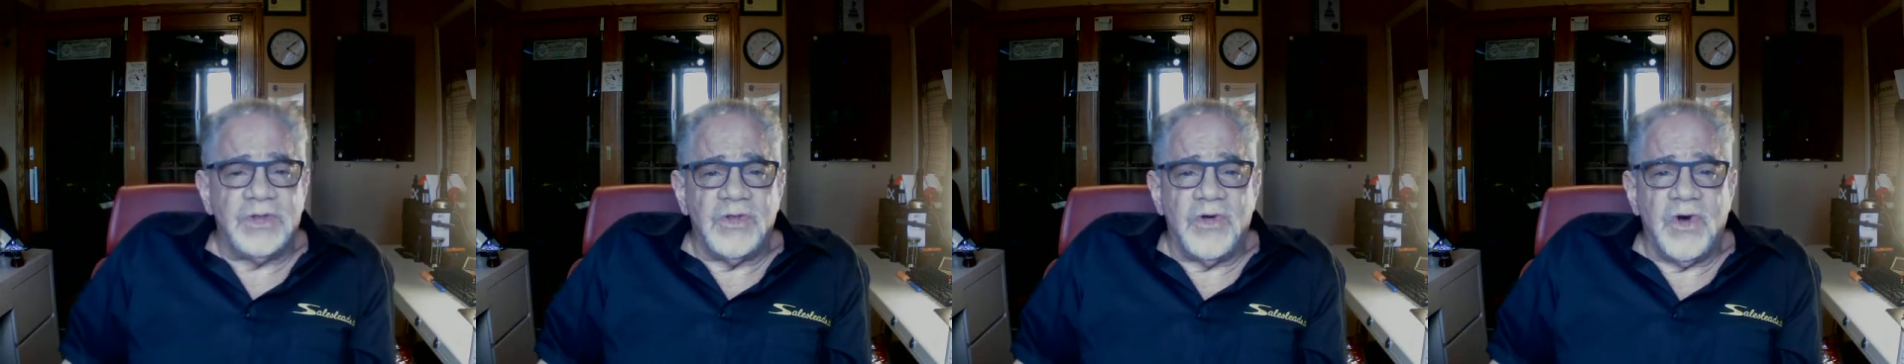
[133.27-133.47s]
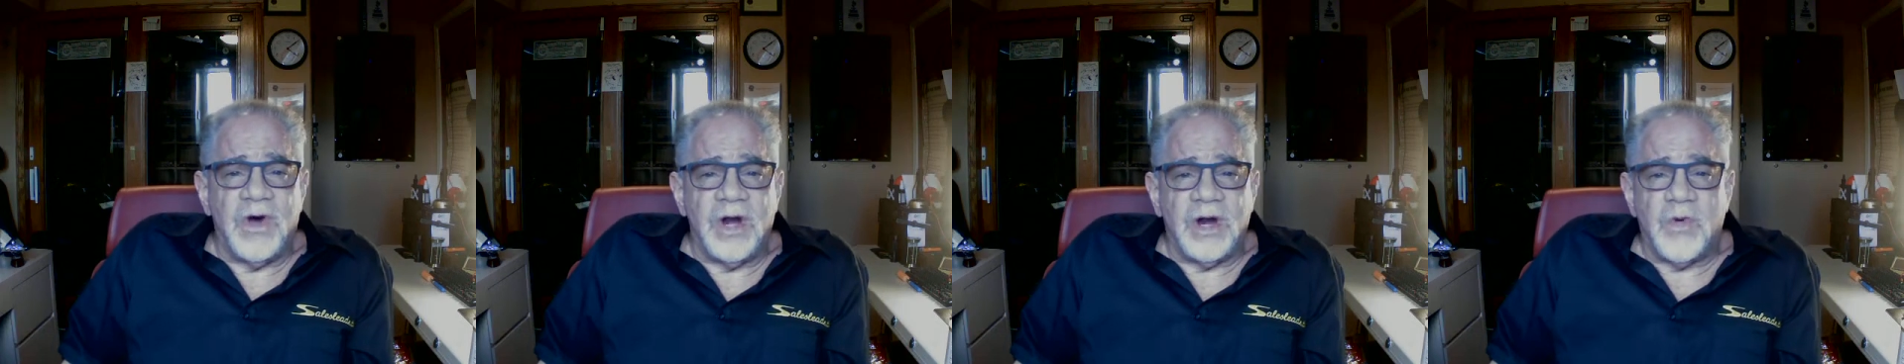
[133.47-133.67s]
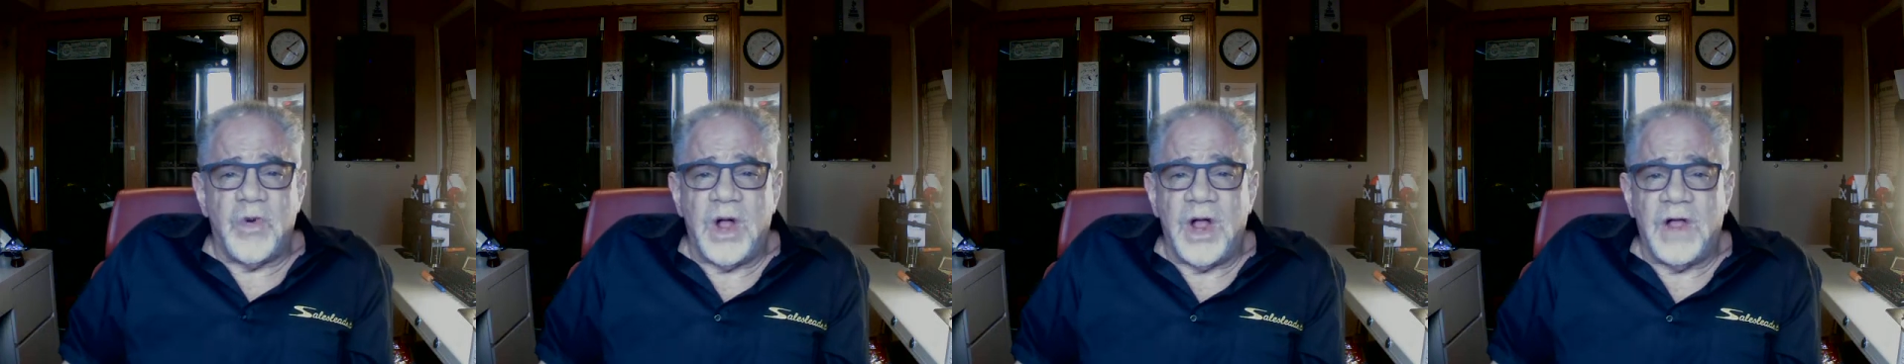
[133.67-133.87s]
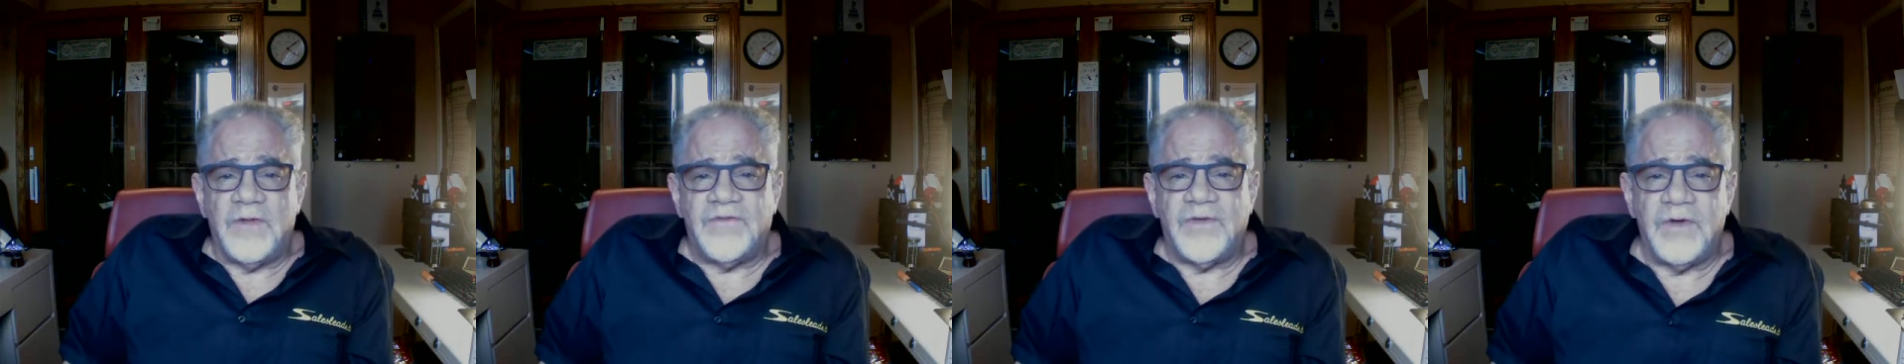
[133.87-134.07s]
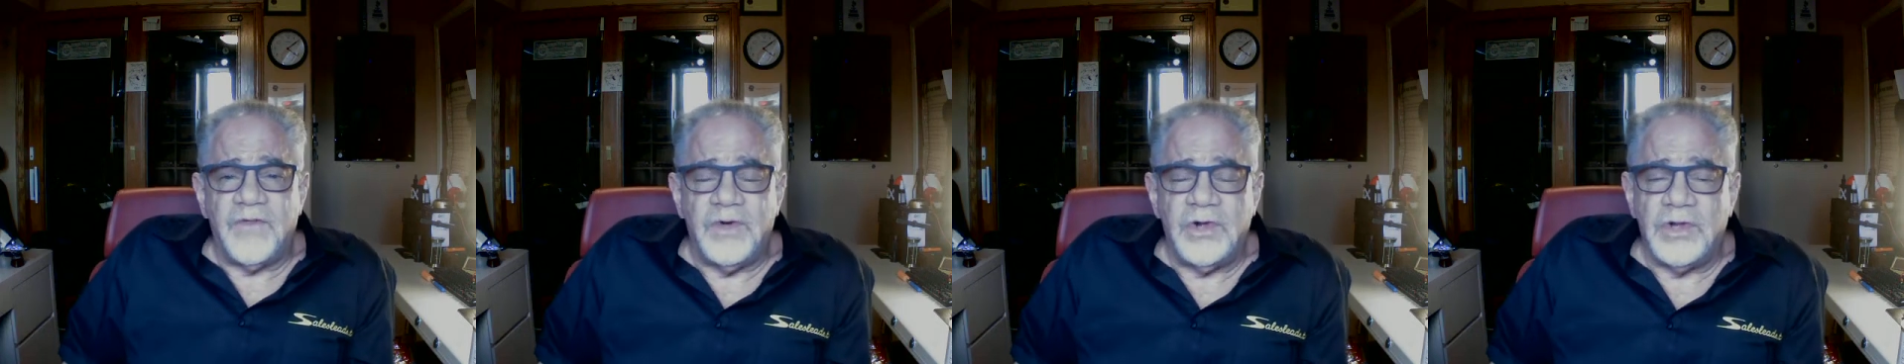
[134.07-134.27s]
know how to
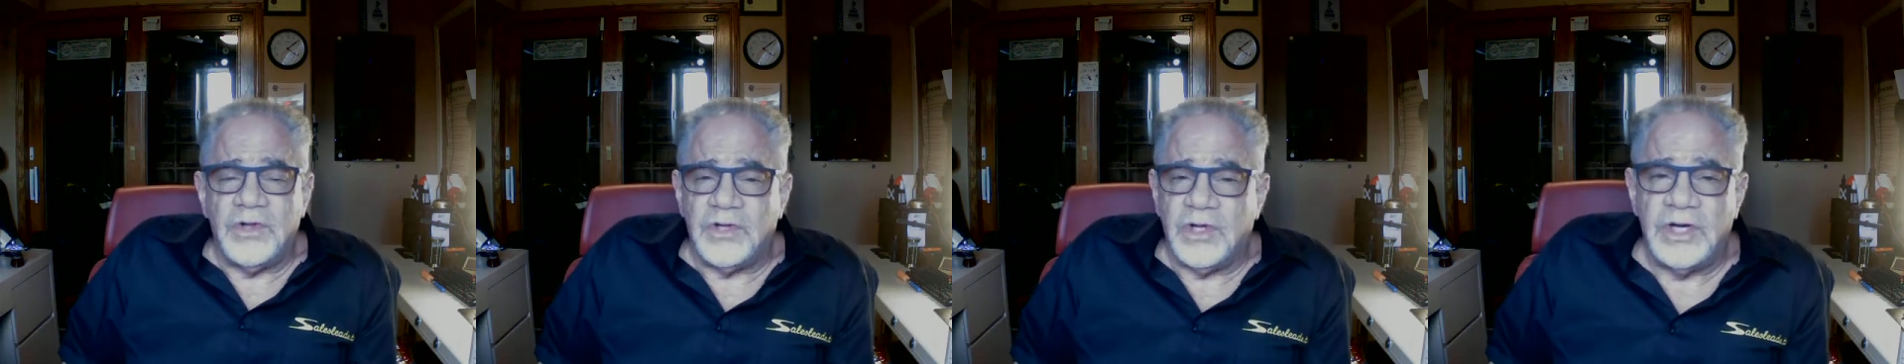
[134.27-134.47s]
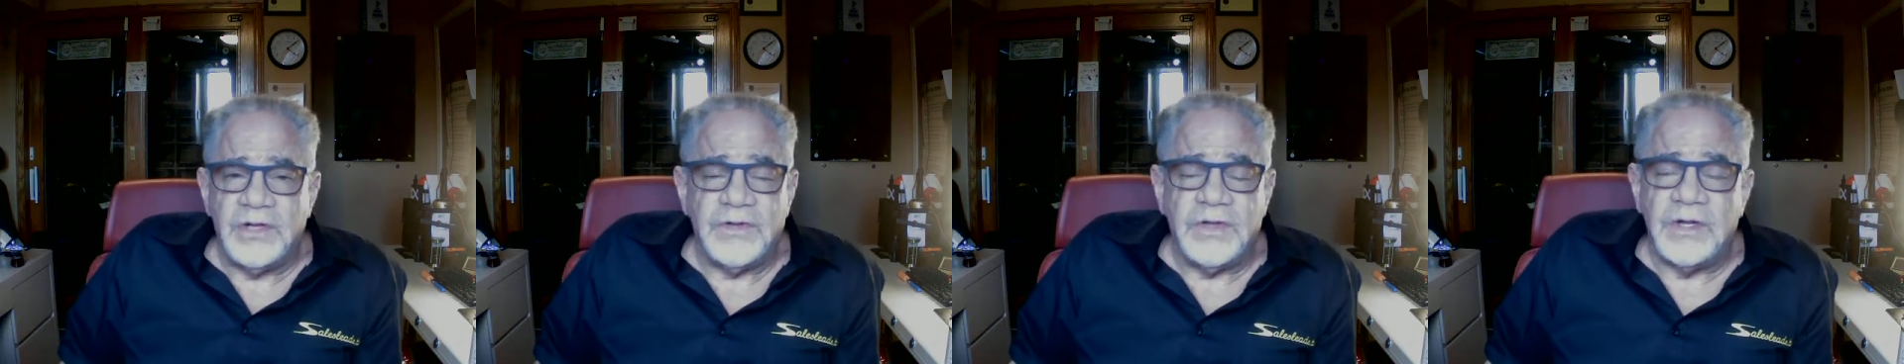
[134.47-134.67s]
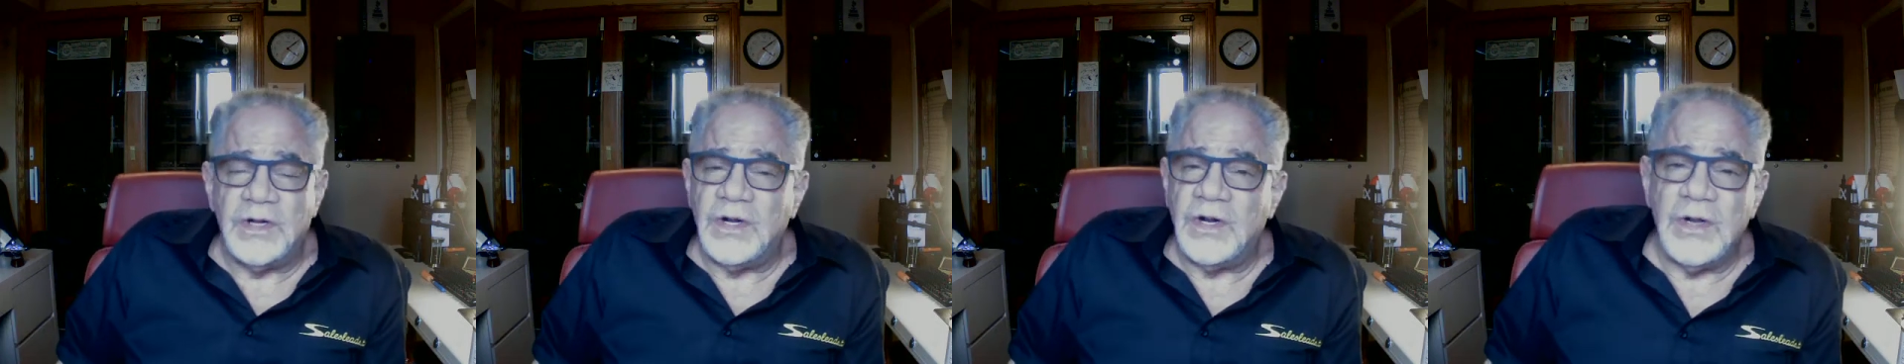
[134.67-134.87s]
qualify real good.